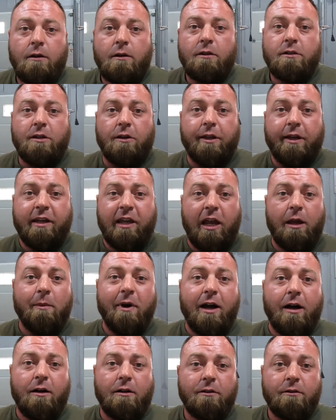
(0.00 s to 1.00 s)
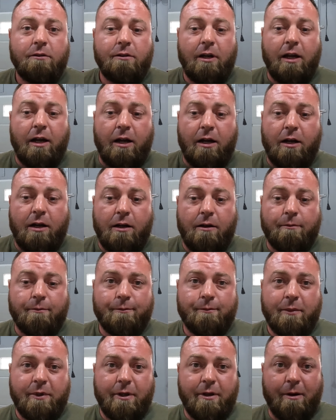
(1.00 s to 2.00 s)
So they came out, um,
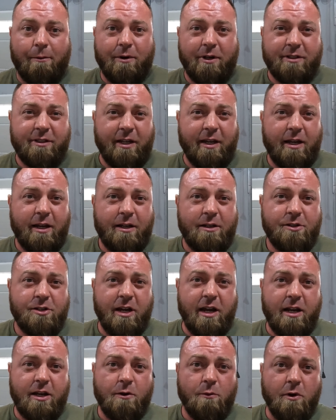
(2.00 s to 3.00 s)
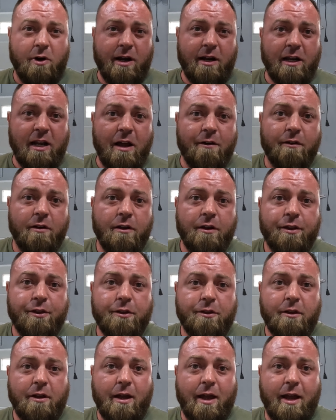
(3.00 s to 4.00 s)
I want to say January
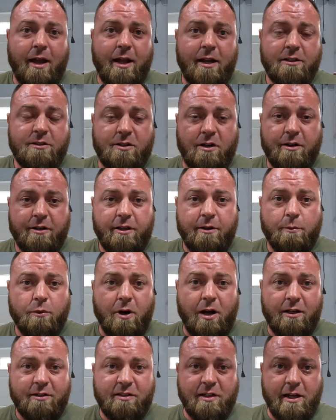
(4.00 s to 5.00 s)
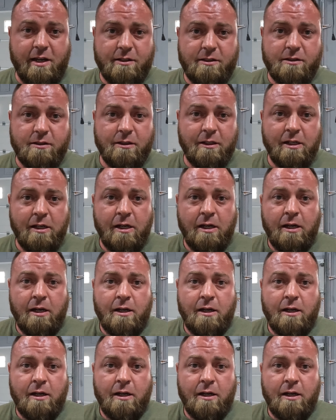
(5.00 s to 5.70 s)
eleventh, and started the process.